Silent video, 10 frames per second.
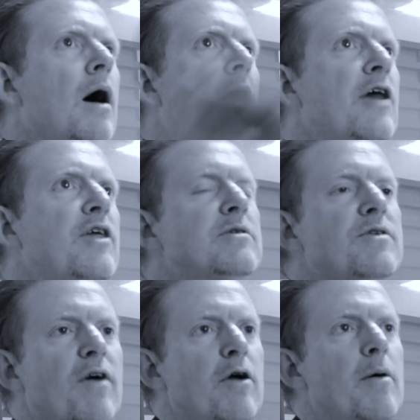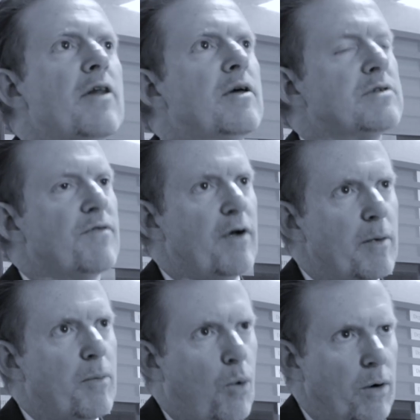I think it was a very
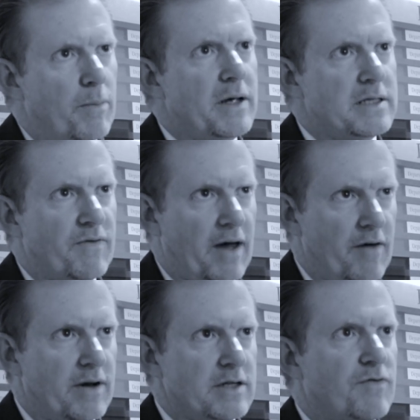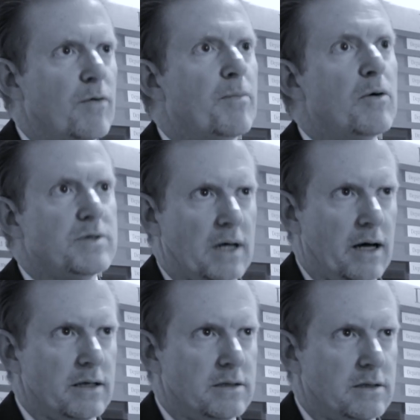important piece of evidence for both
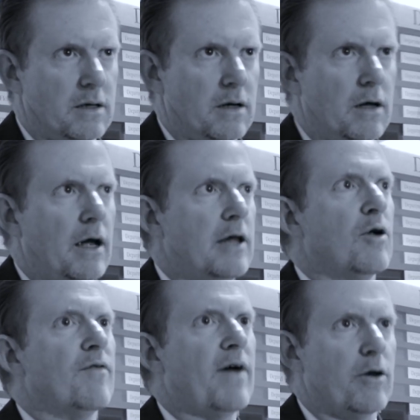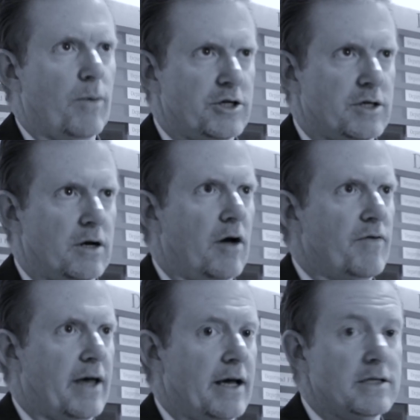sides in their evaluation of
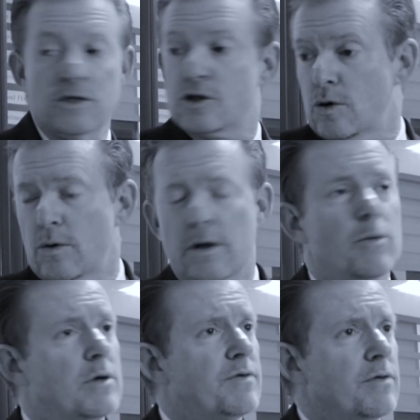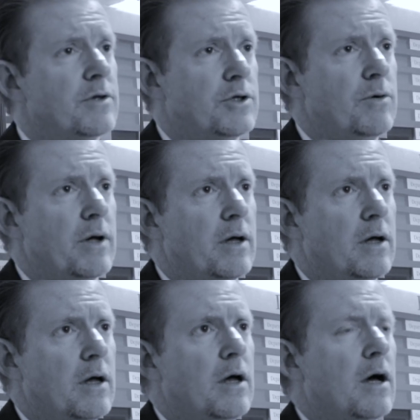the case, and certainly it was for the jury
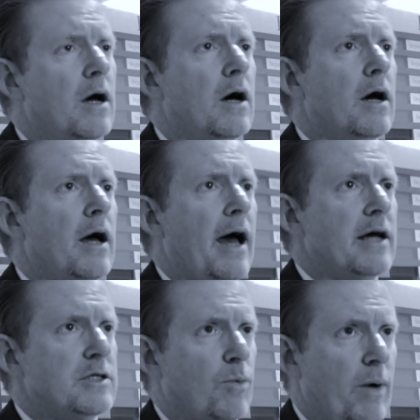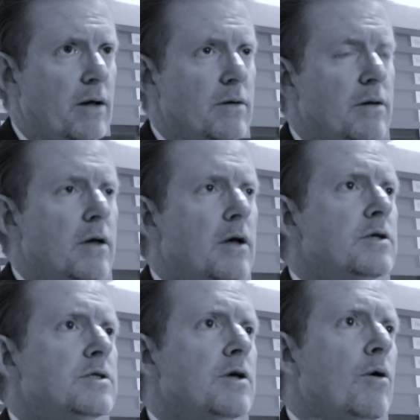as well.
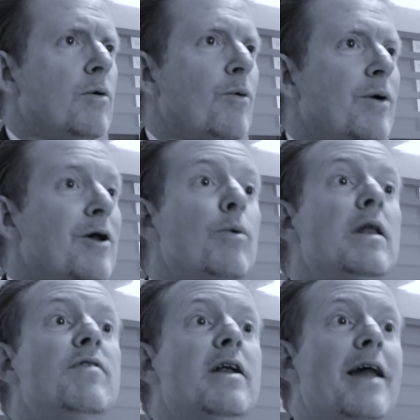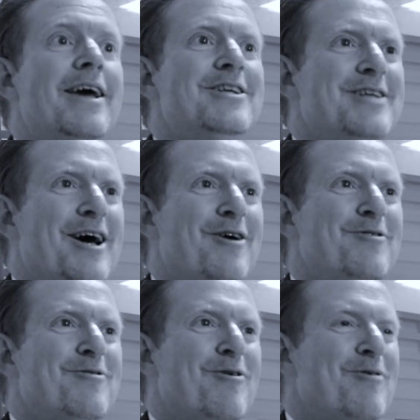So, you know, we live in an age now
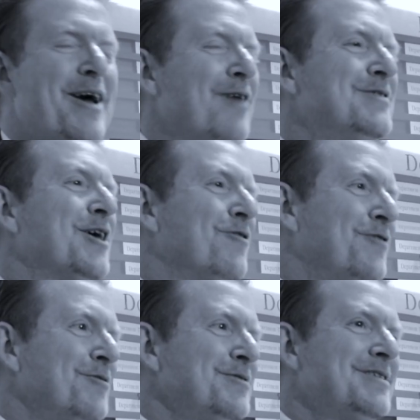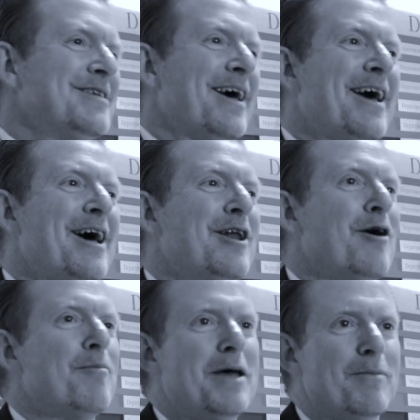where we have cell phones
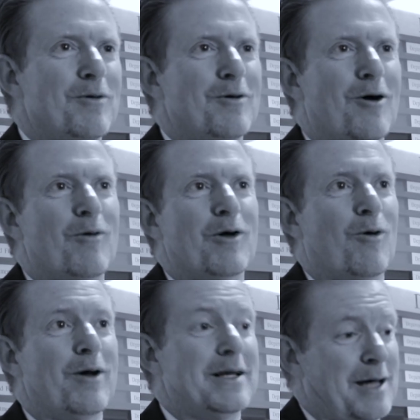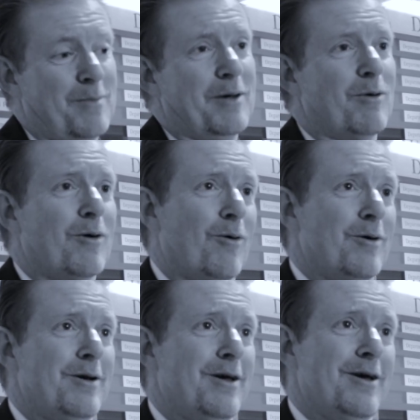and people are recording, as I'm being
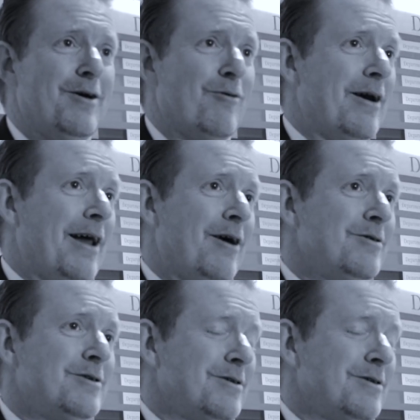recorded right now,